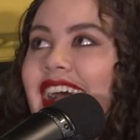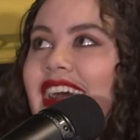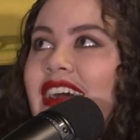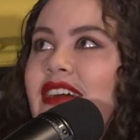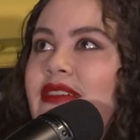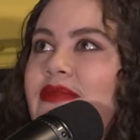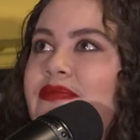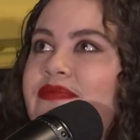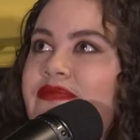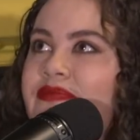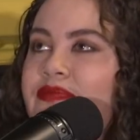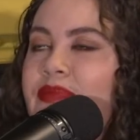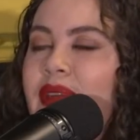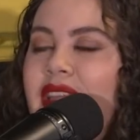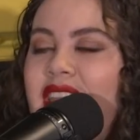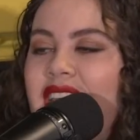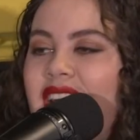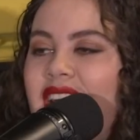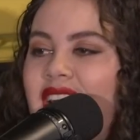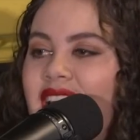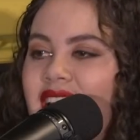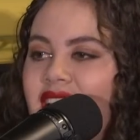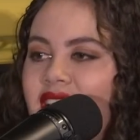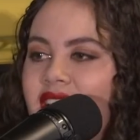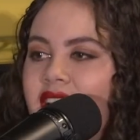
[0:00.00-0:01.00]
um, but
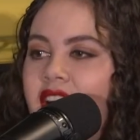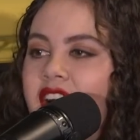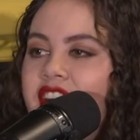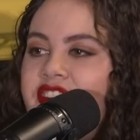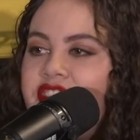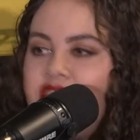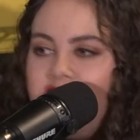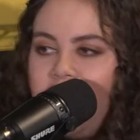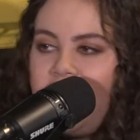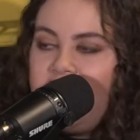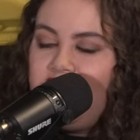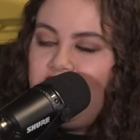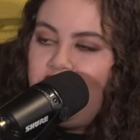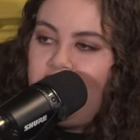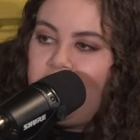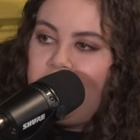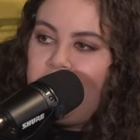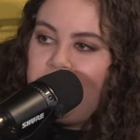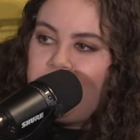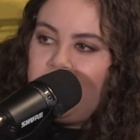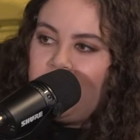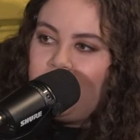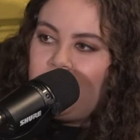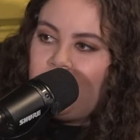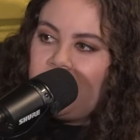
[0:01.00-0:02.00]
nah, I feel like you can
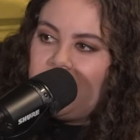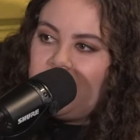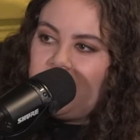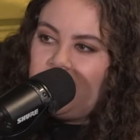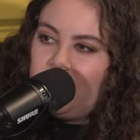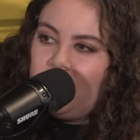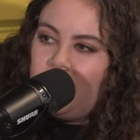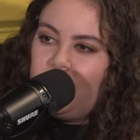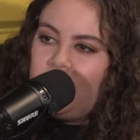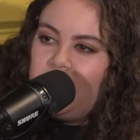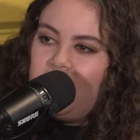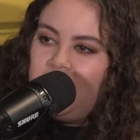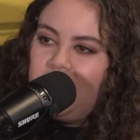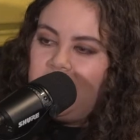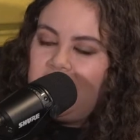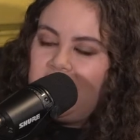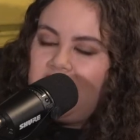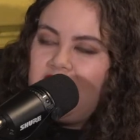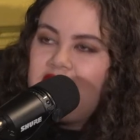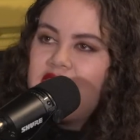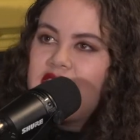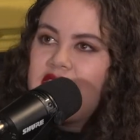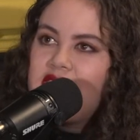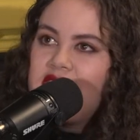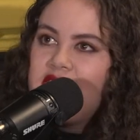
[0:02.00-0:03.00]
be political and
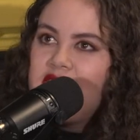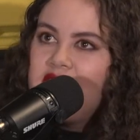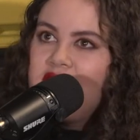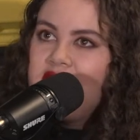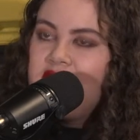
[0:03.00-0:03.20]
there's